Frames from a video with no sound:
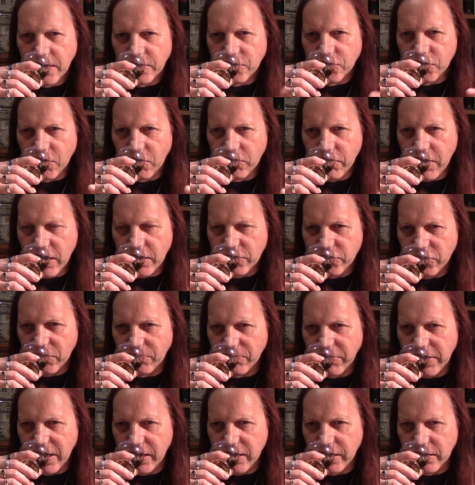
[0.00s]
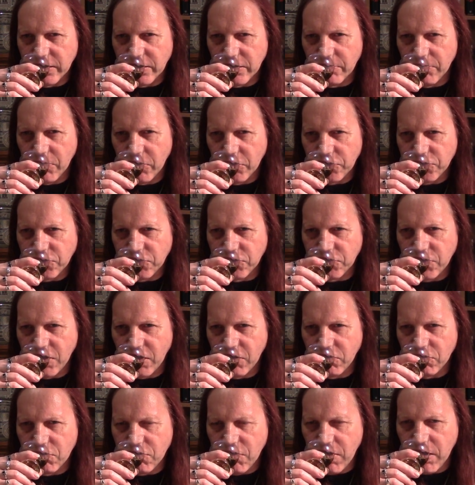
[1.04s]
So yes, I'm getting the
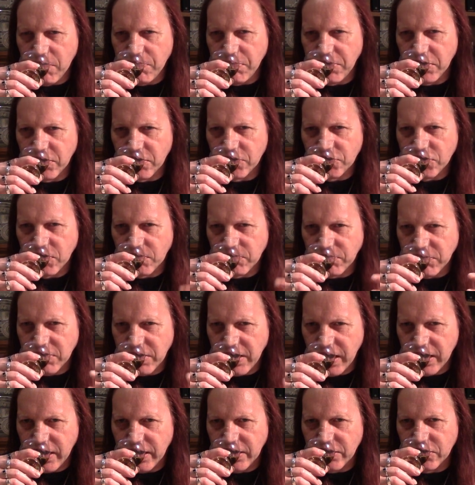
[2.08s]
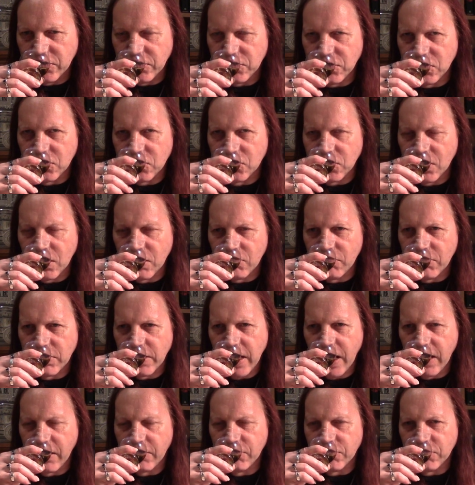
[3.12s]
Moscatel grapiness, I'm getting the distillery
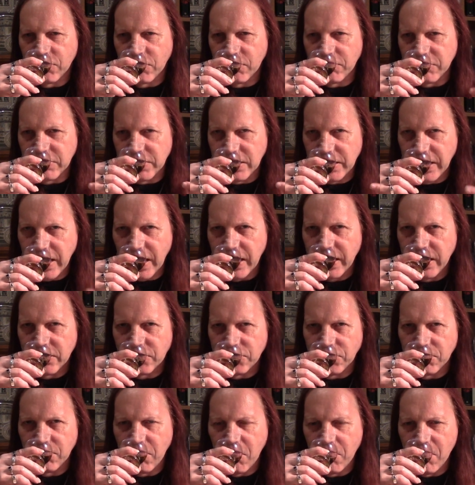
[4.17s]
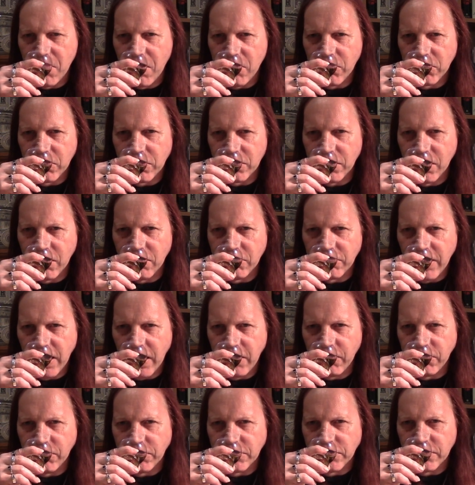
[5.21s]
character, I'm getting some American oak
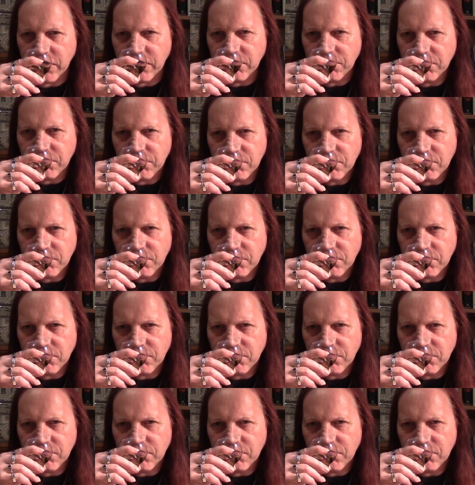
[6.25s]
character.